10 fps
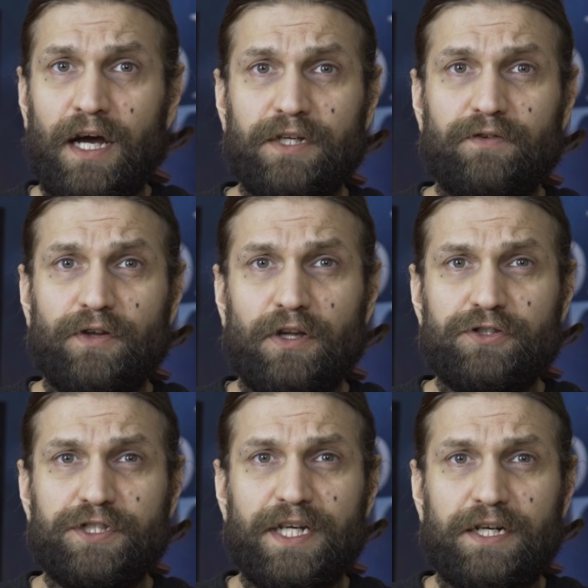and you've got the
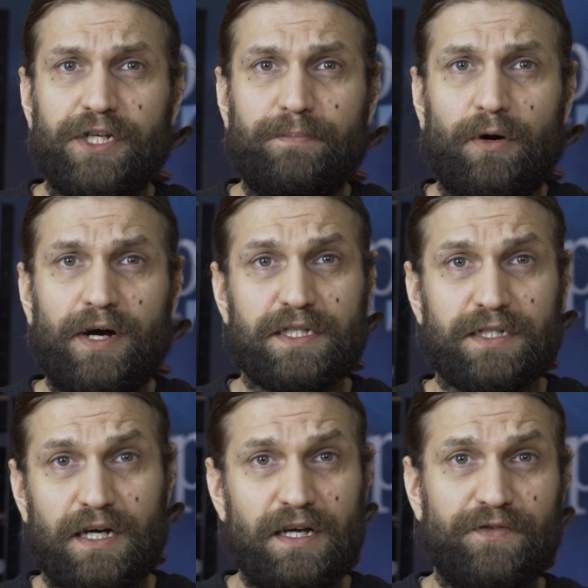Logitech G Pro
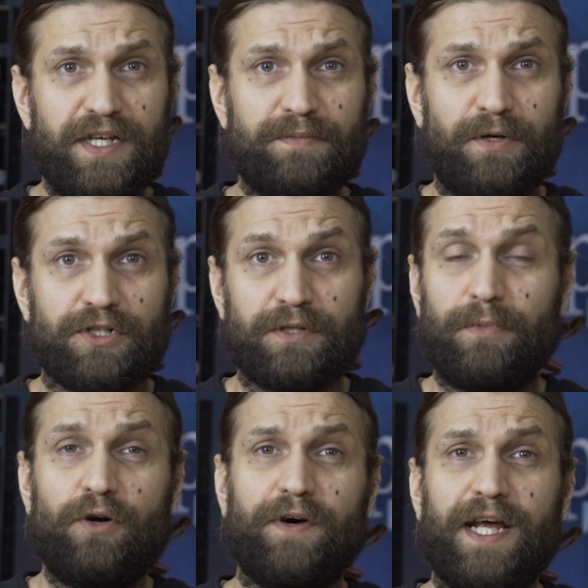X at this much,
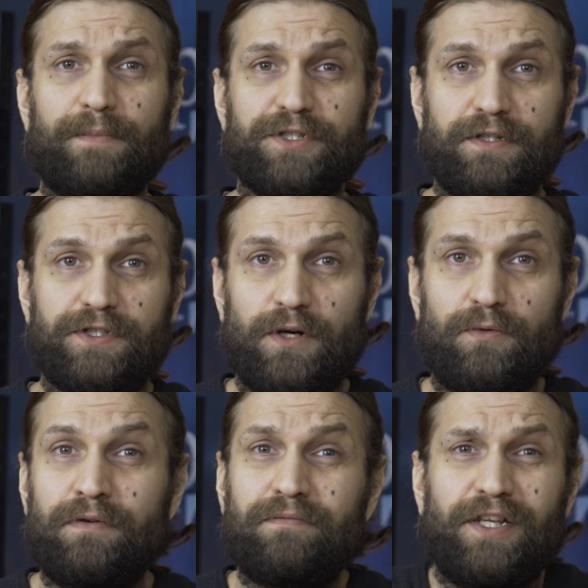both on Amazon,
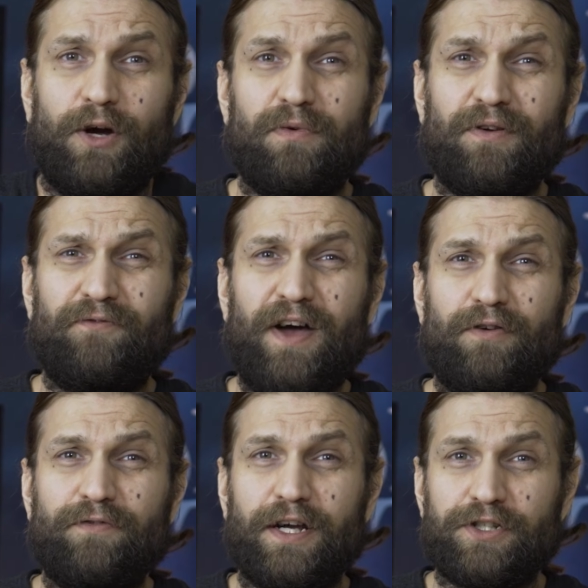so, you know, fair
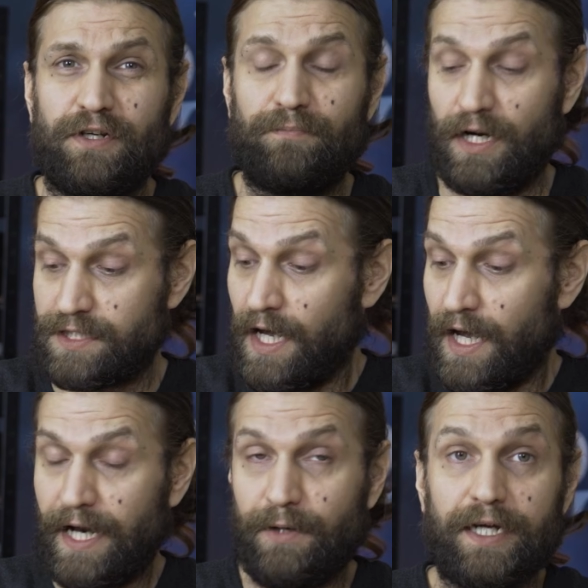reflection of price.
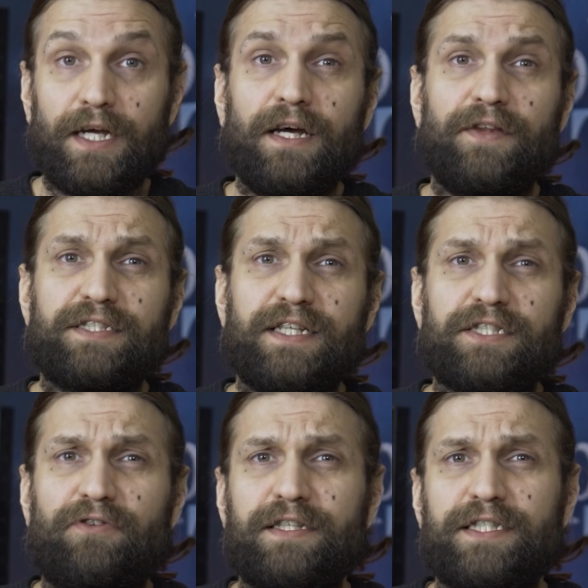Anyway, there's
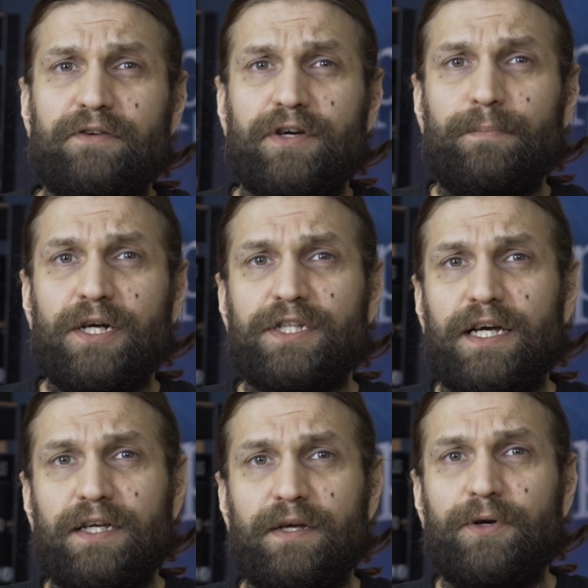6 criteria, much
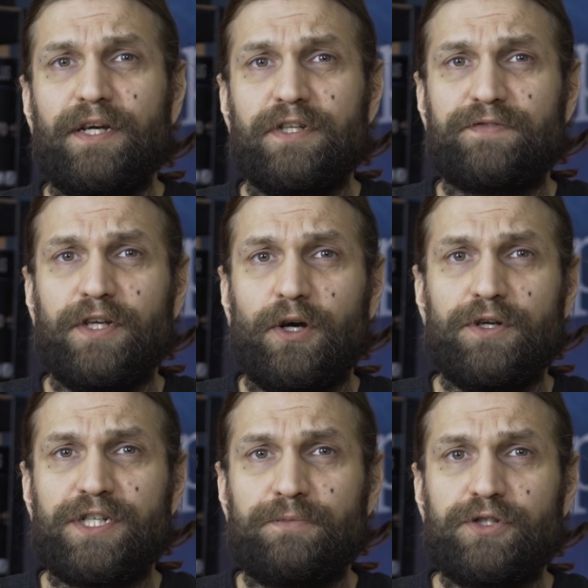like in the previous video,
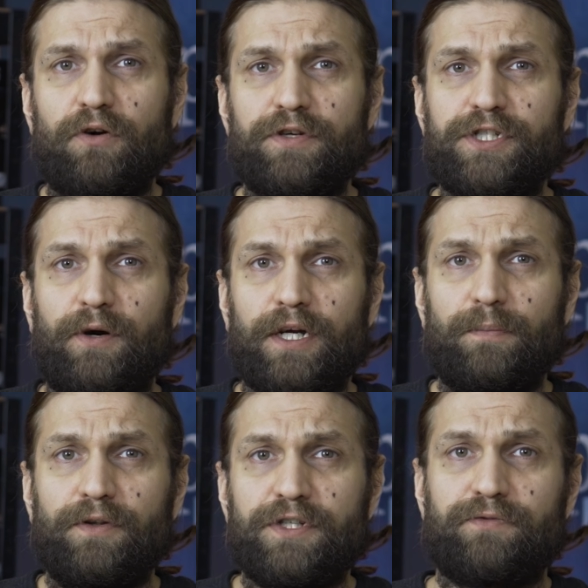which I'm sure is showing
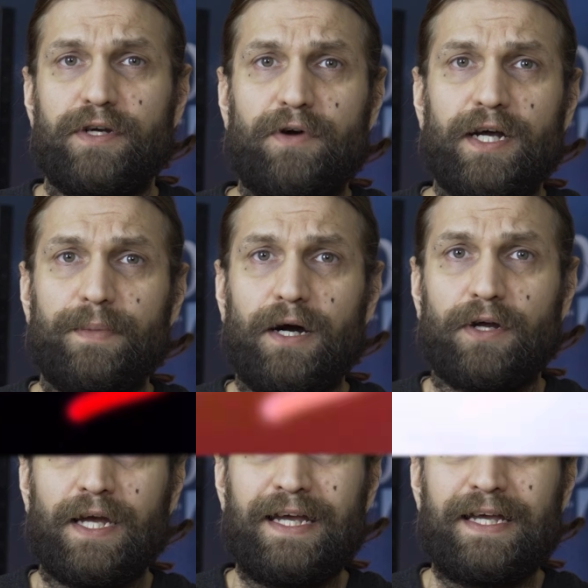up on the screen right
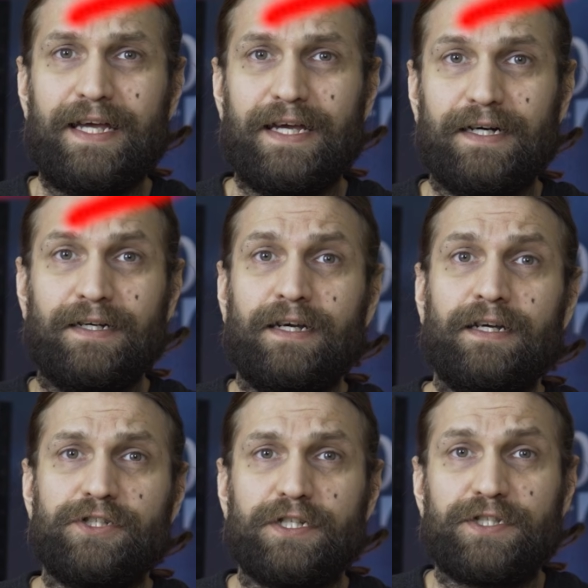about here,
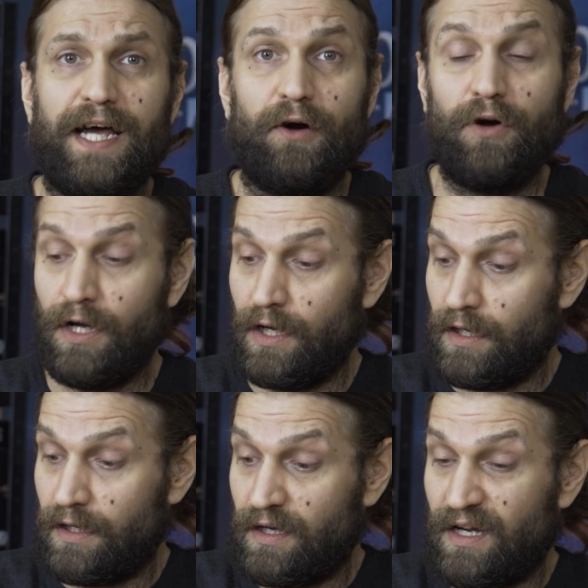just now.
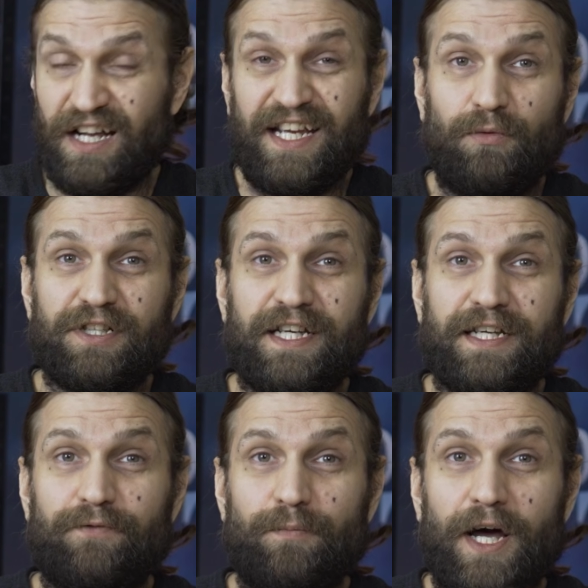And yeah, we'll
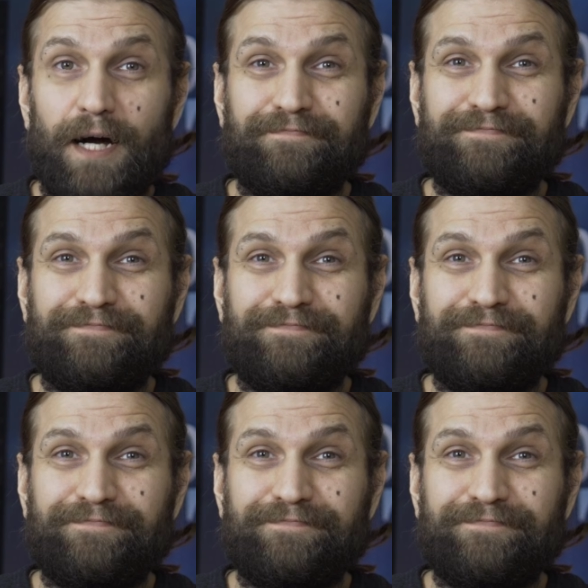take it from there.